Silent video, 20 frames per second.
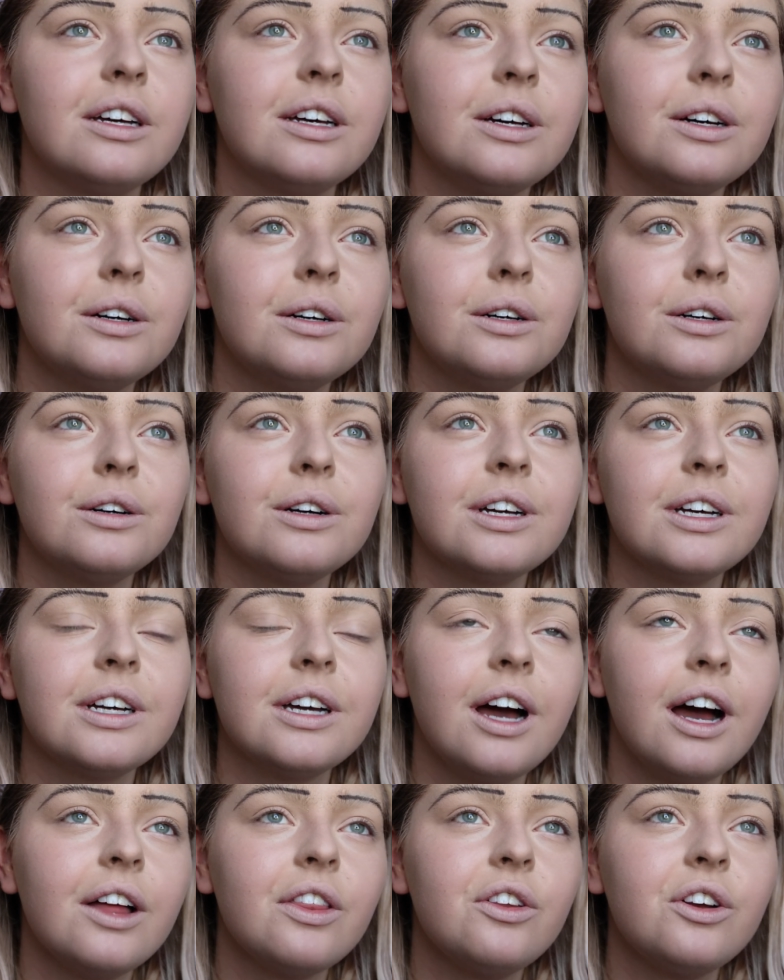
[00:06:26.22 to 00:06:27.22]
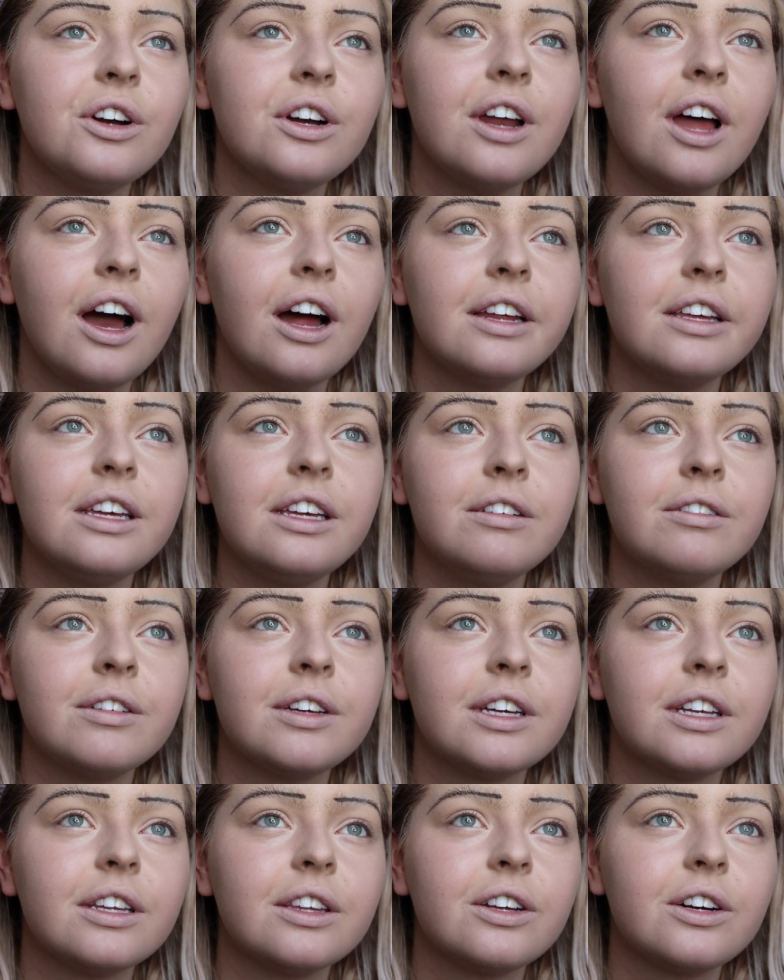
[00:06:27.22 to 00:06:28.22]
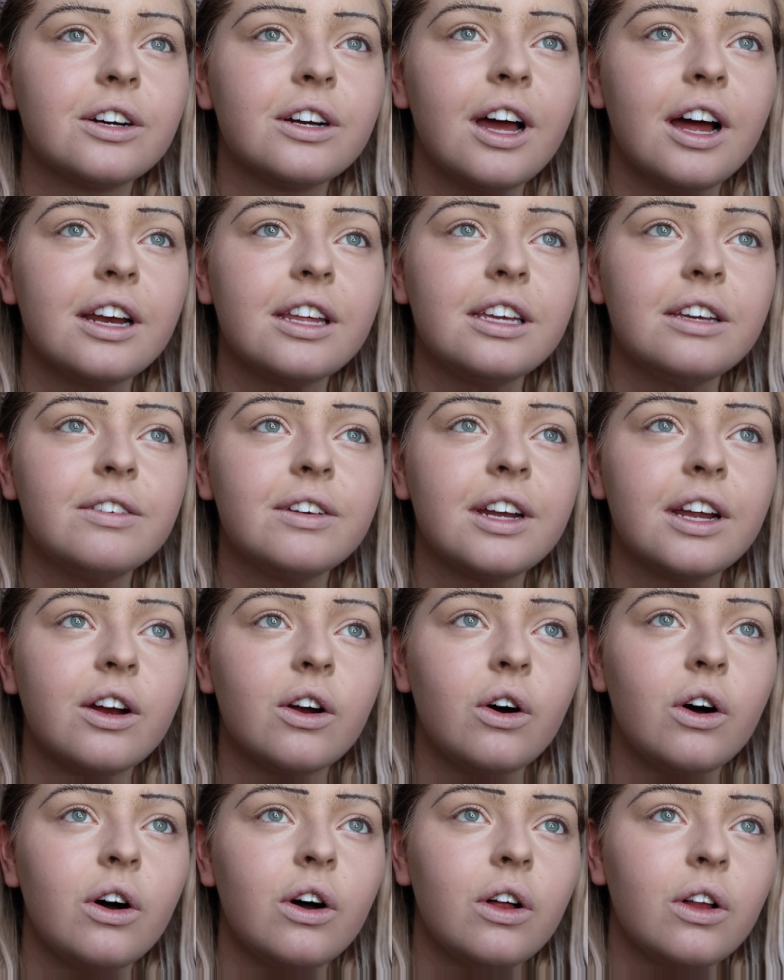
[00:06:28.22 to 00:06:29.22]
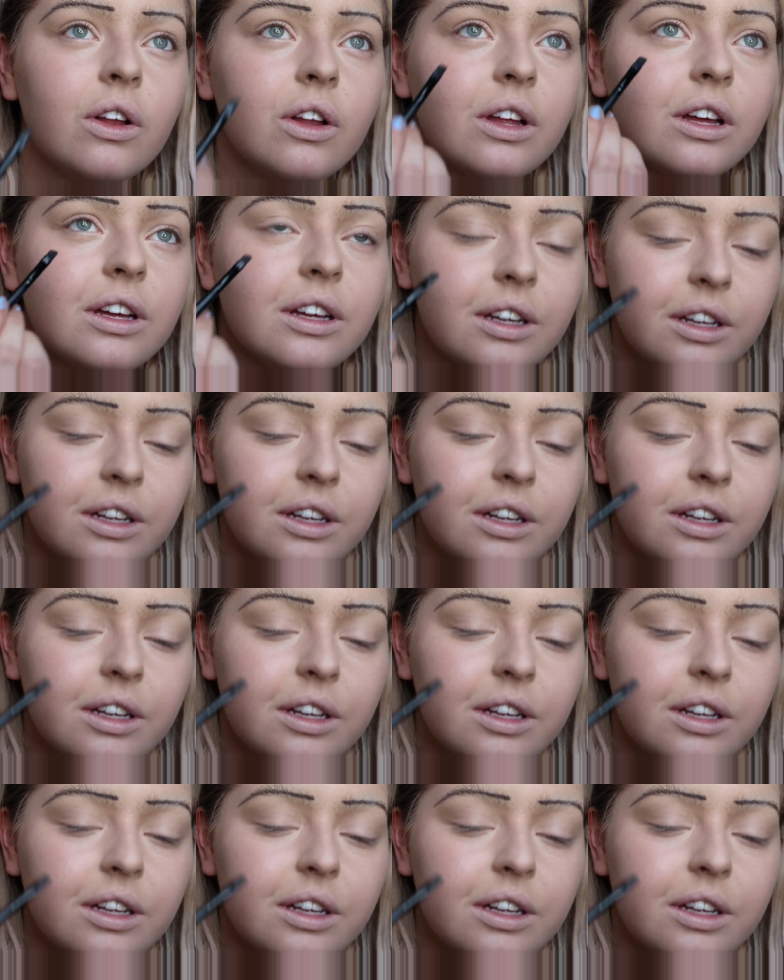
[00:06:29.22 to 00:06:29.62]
Oh god, they're not even. They're not even at all.